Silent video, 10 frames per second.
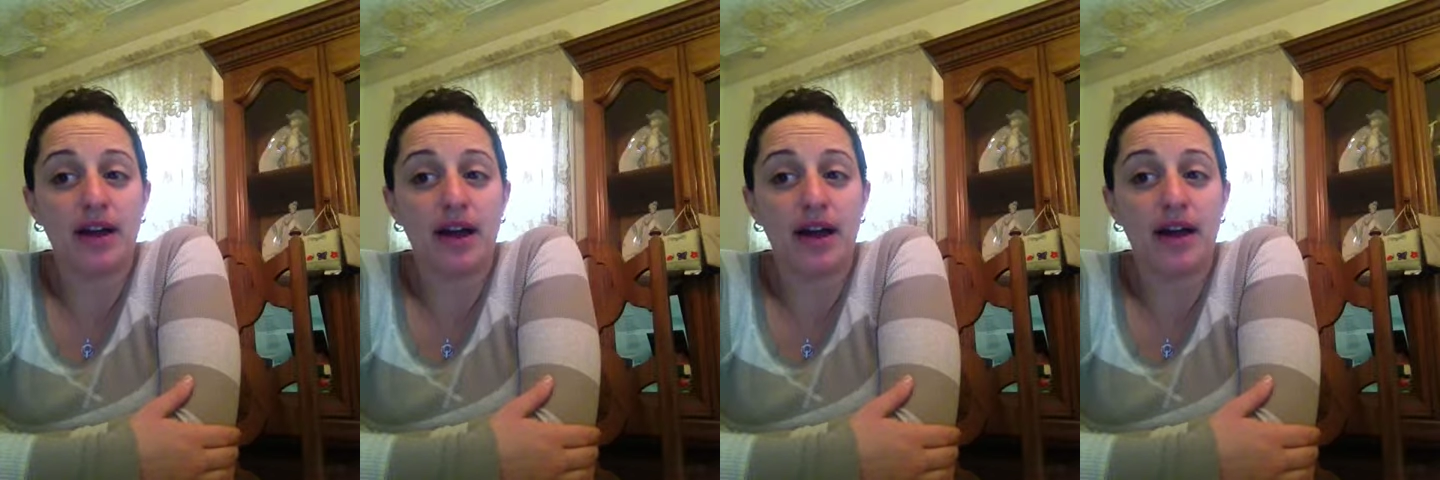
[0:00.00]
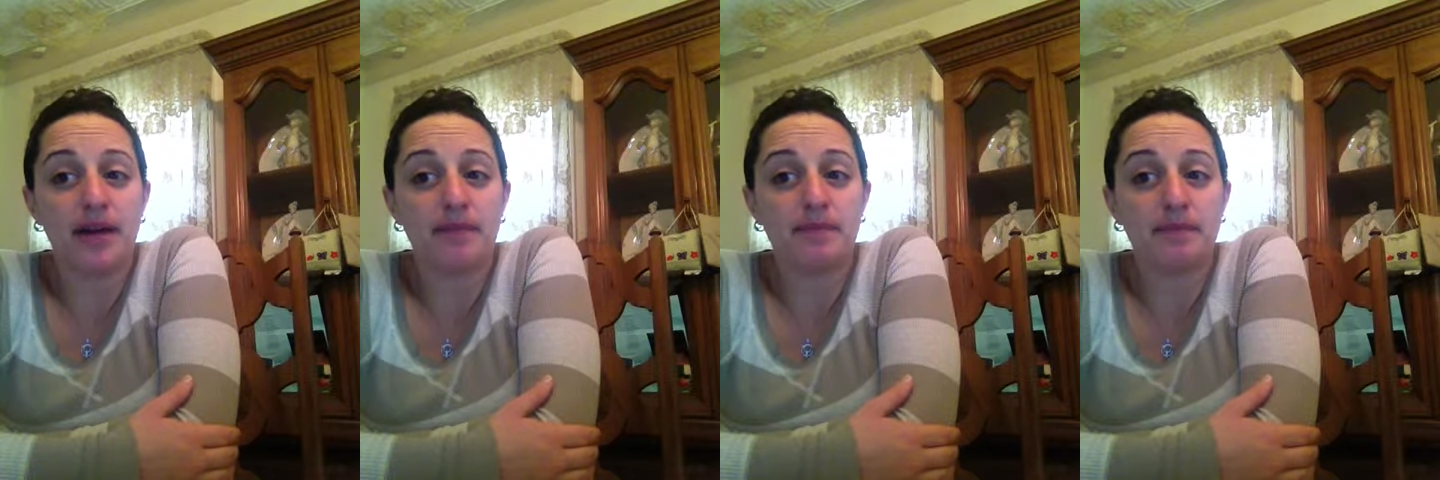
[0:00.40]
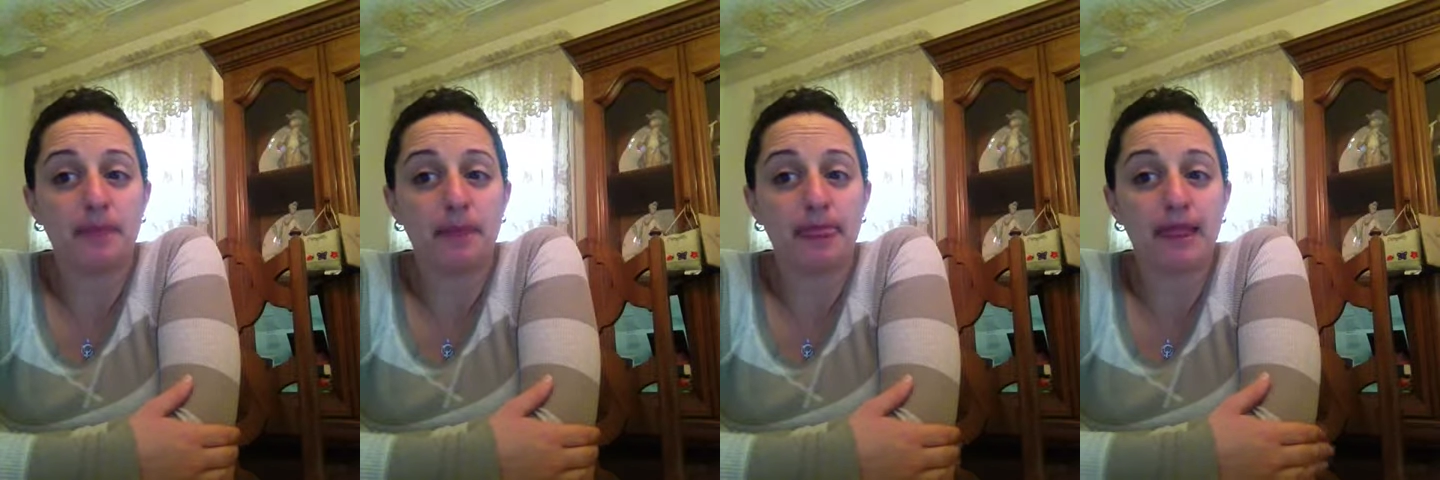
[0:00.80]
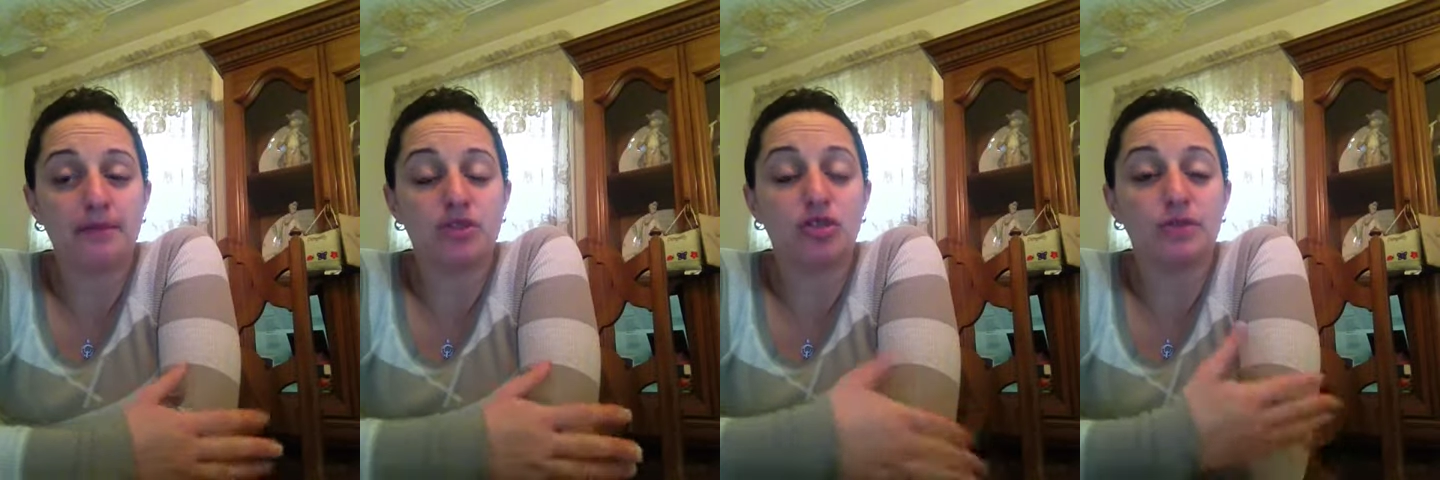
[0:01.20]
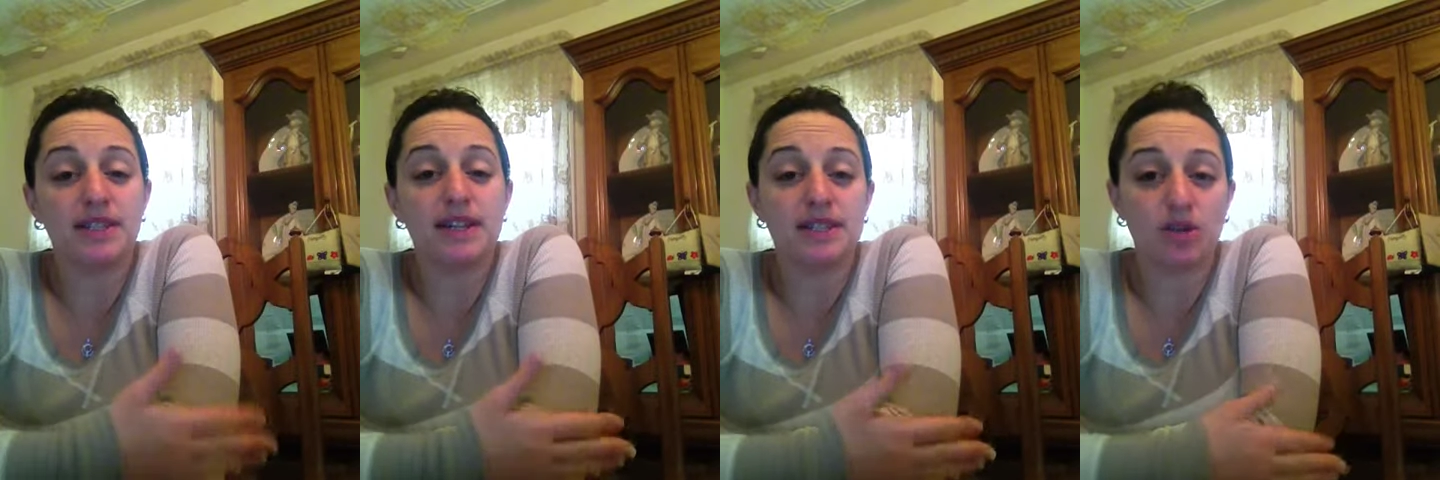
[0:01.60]
be
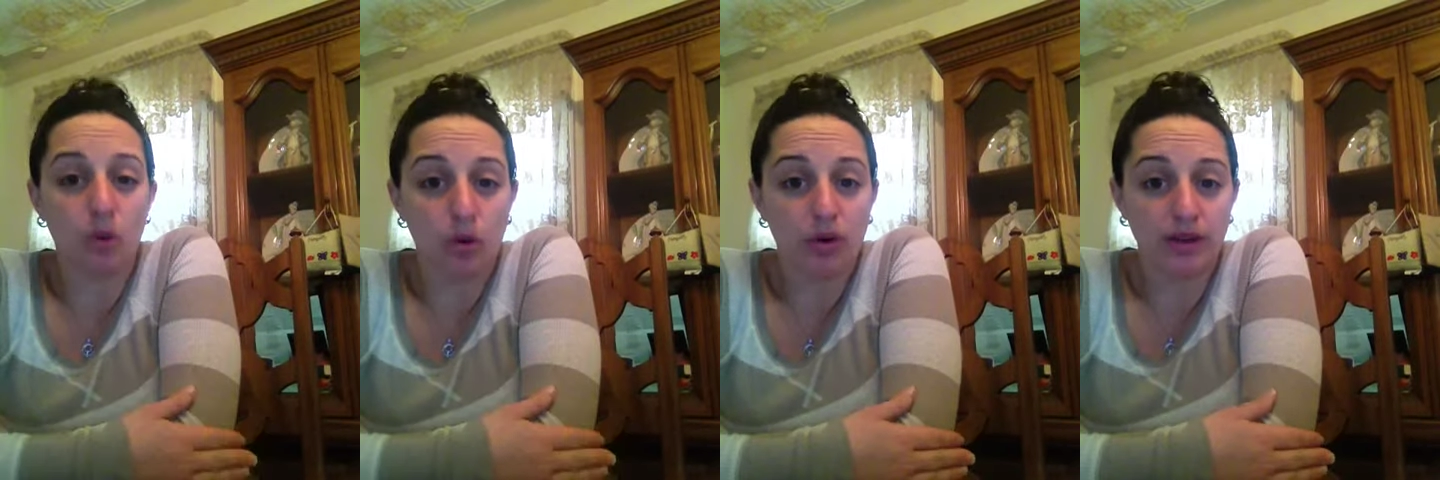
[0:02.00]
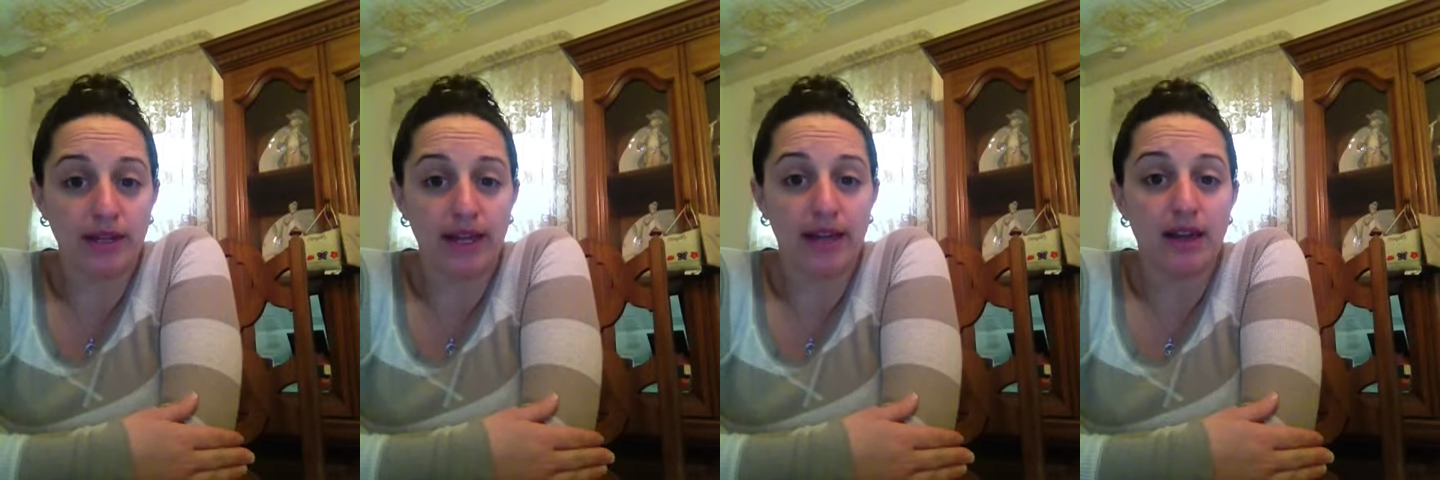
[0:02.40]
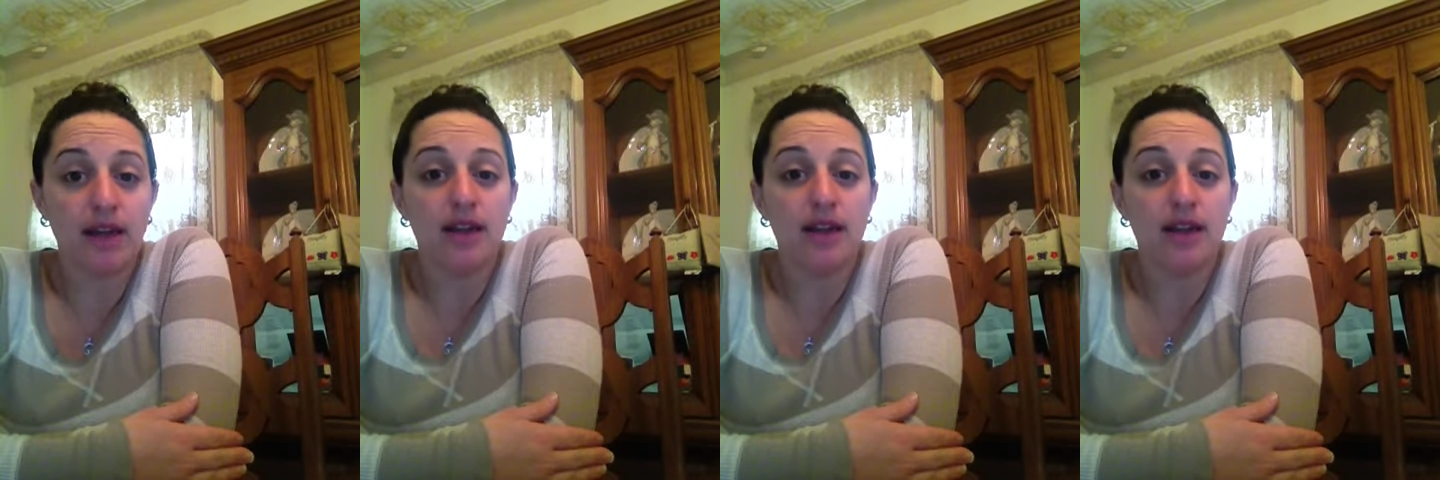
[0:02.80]
tested orally,